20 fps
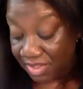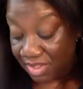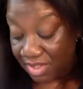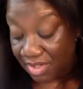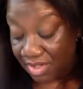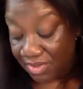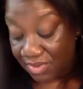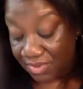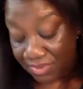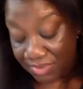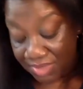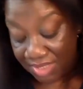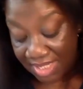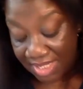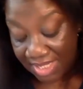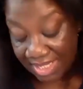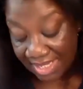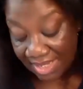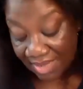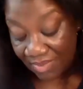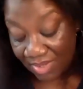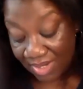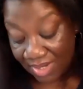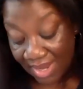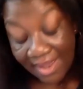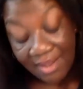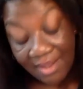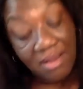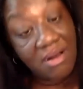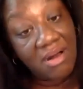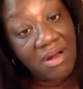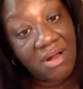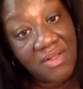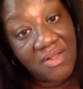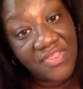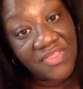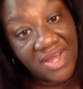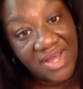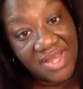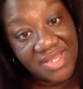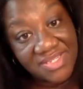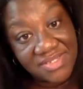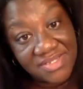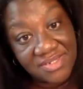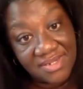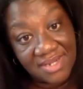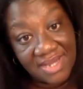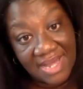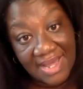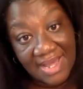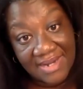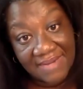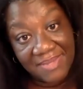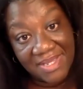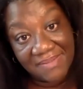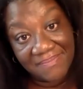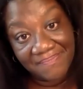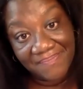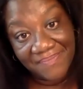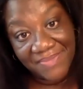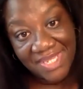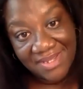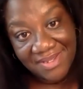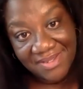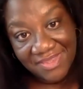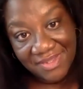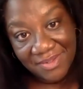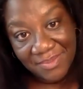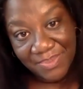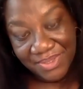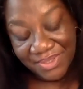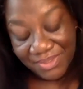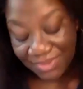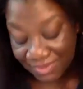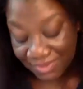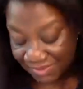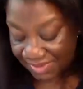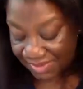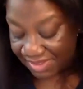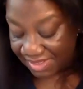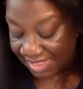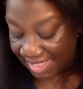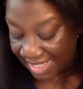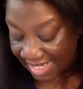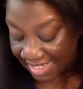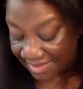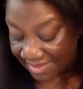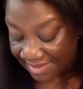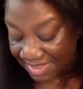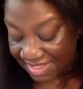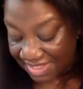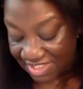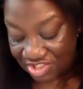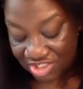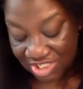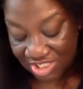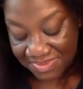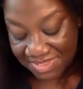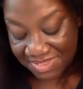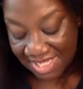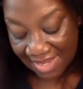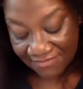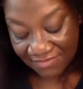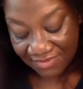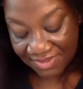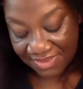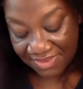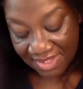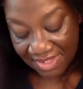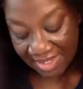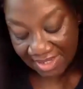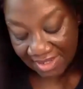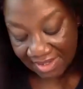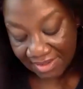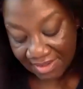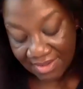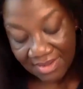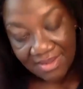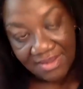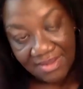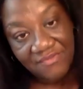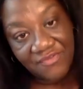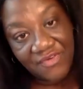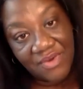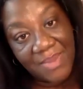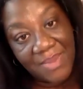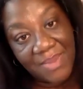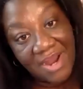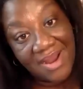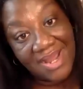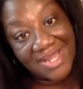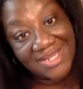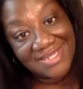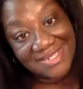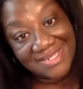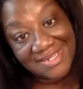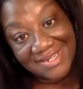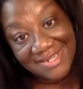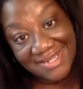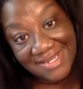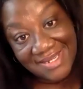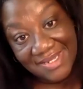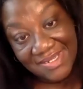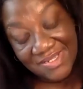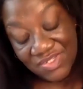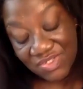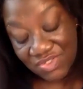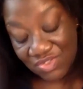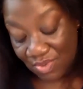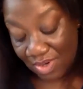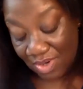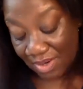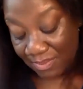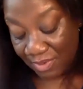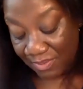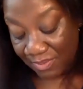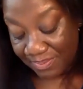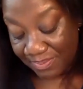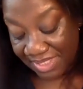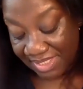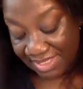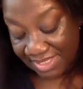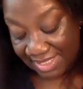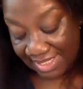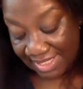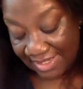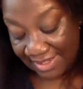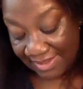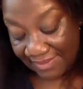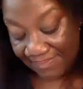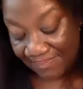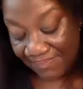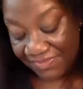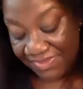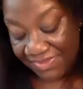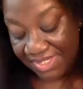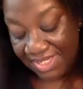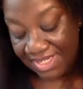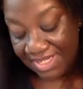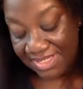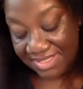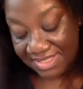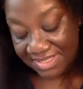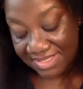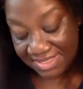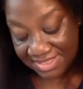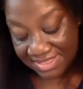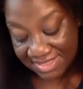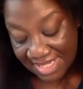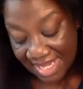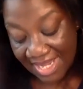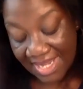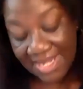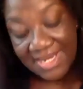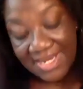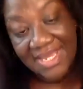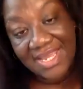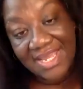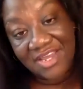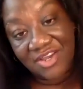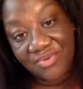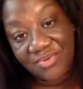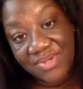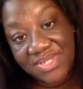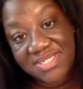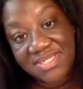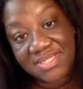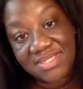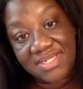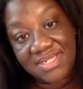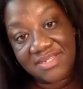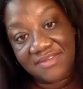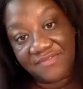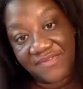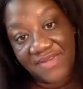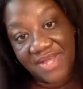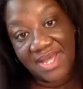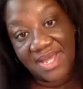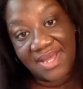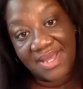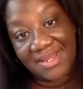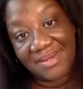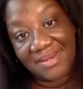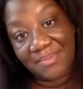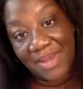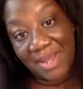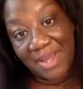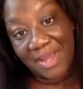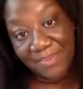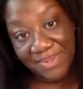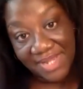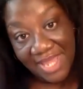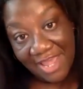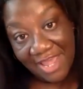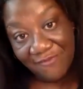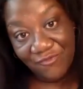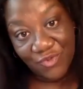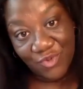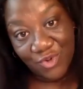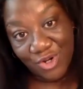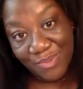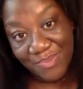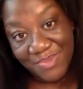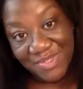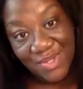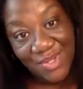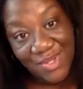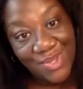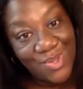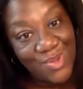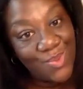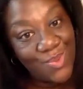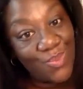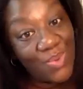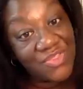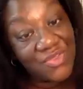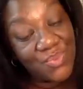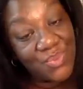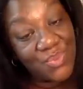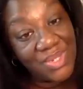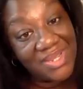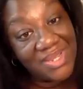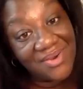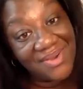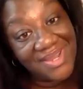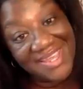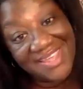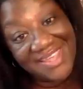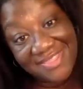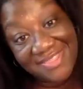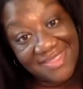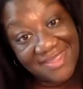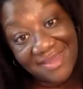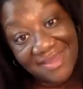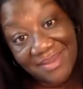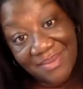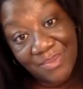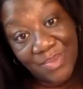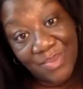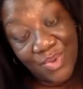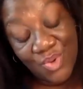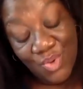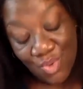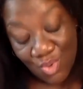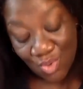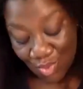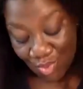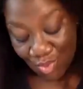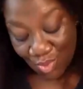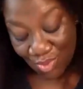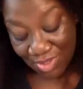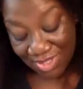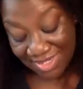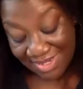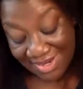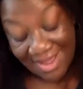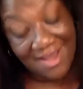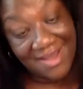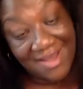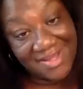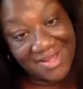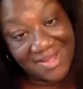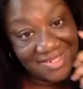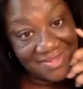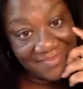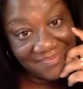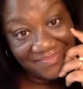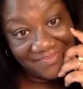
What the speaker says: Code and what I call the hustle economy, the political economy that shapes everything from our identities to our mobility. Is a society increasingly defined by platforms, whether we are in them or not.